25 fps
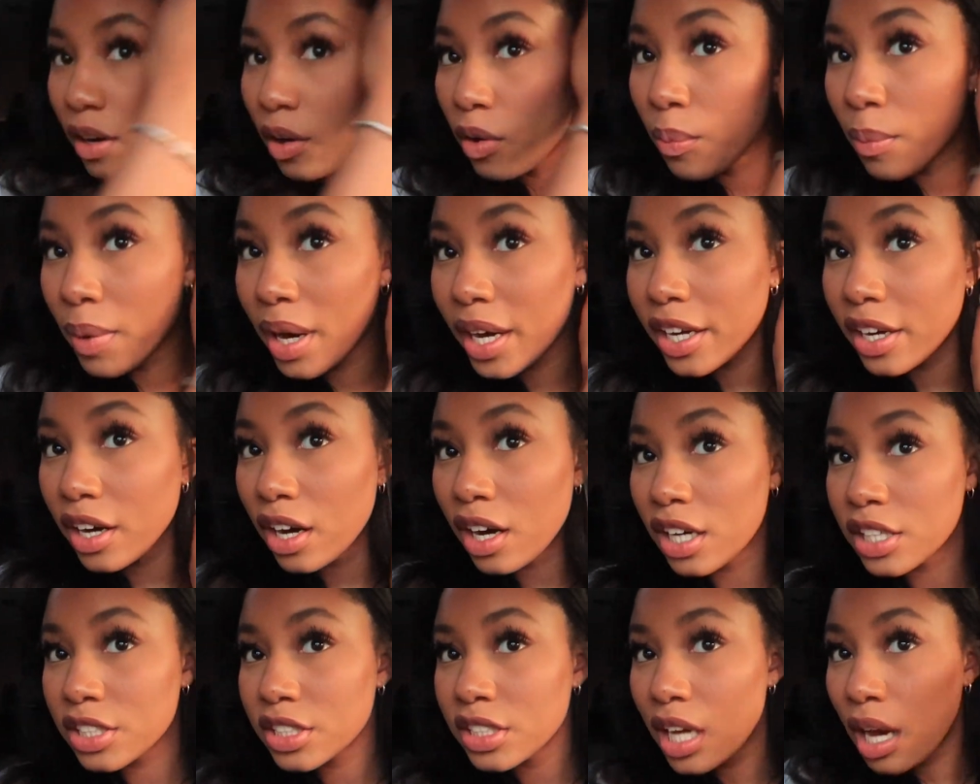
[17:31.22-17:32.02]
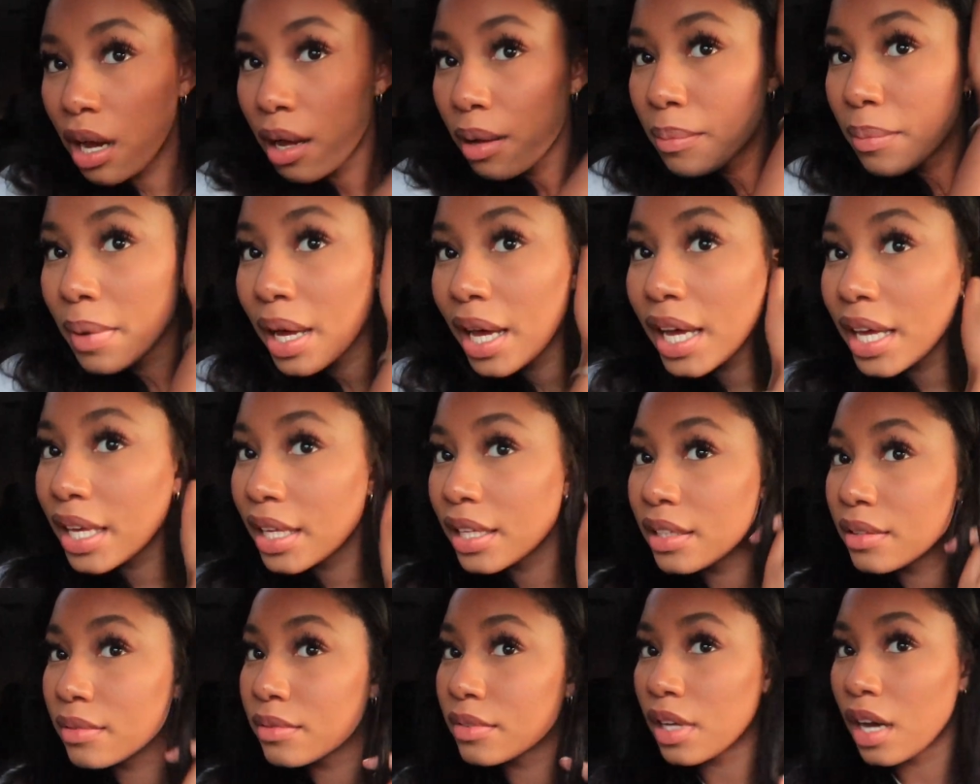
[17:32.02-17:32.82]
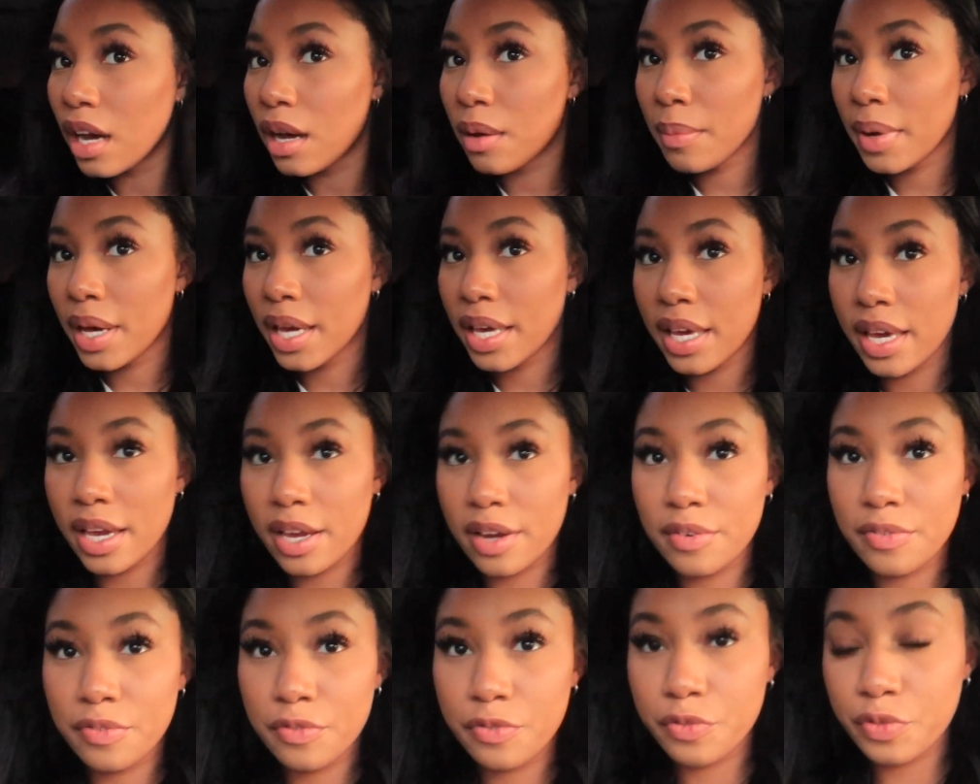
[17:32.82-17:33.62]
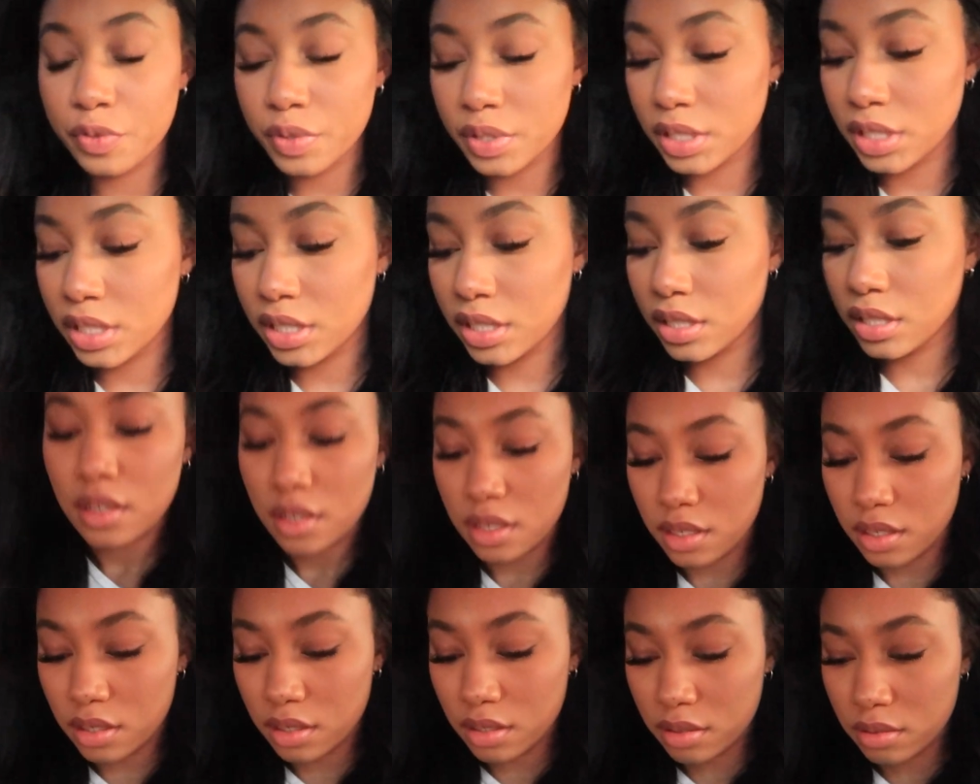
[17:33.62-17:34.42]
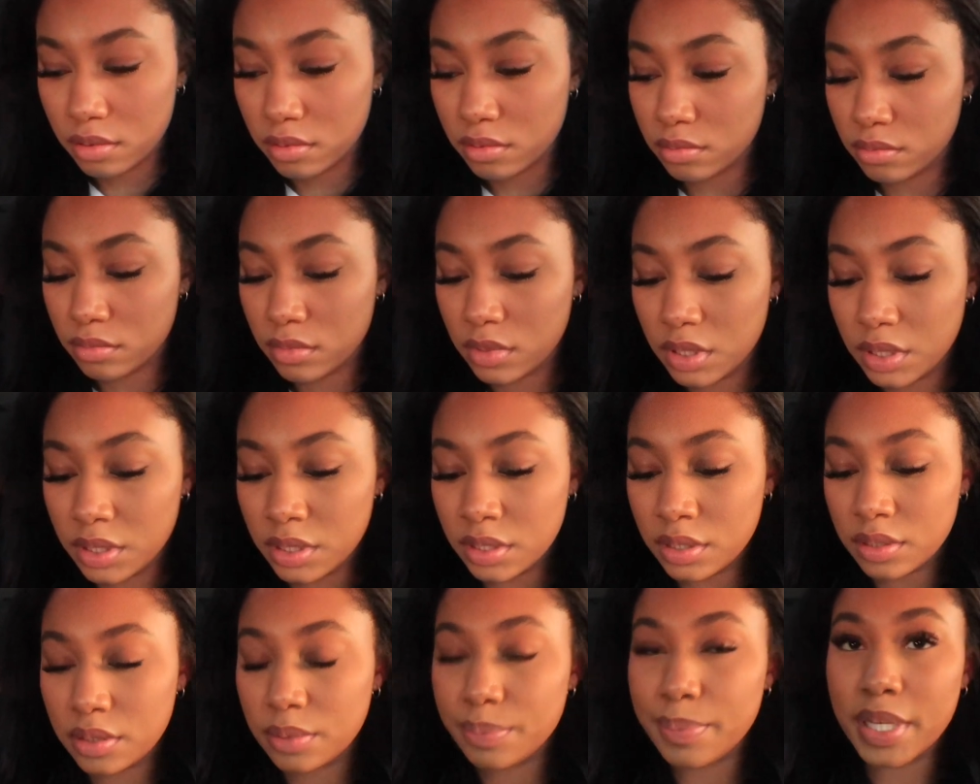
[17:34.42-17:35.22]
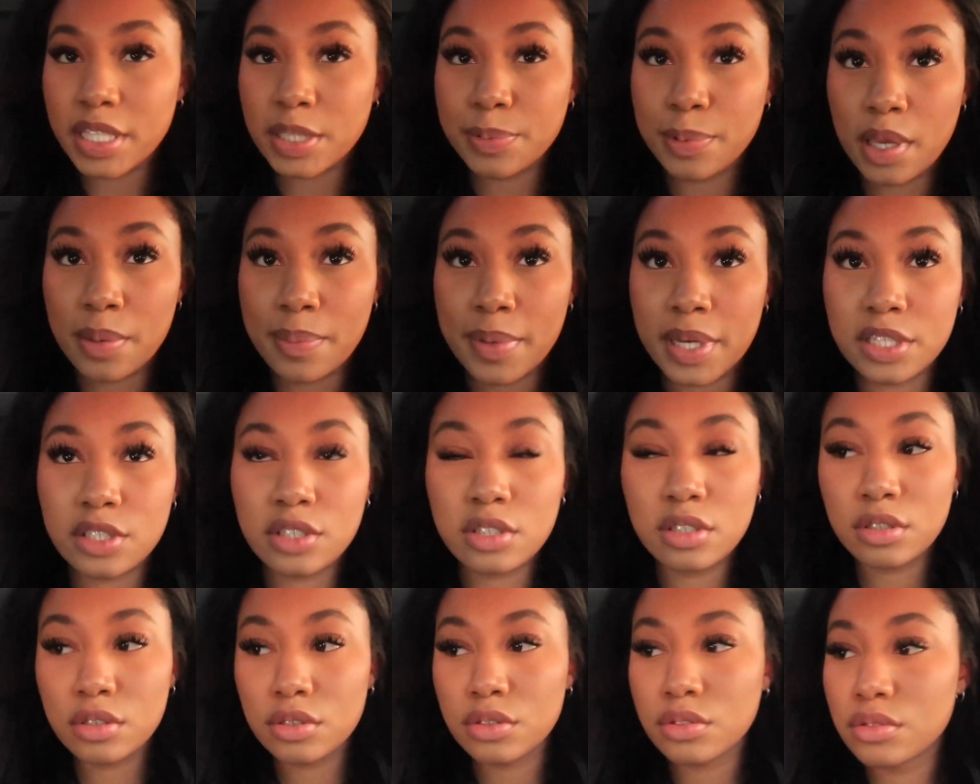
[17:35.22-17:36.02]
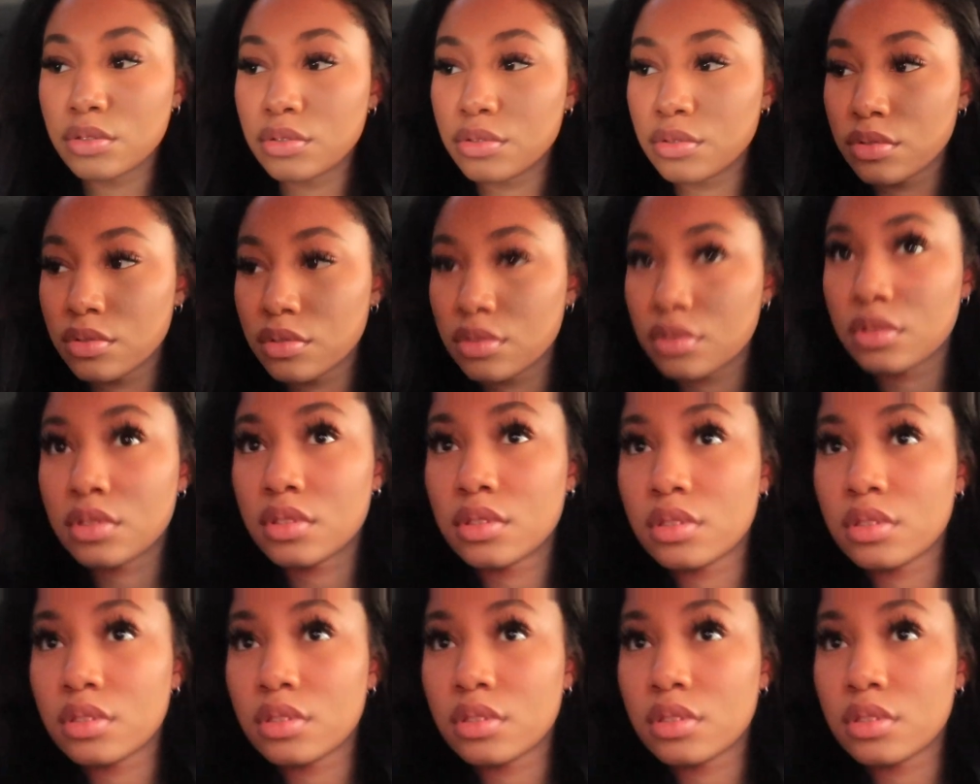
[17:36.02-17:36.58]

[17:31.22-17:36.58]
oh my gosh, not my not my hair frizzing. Um, about play my tunes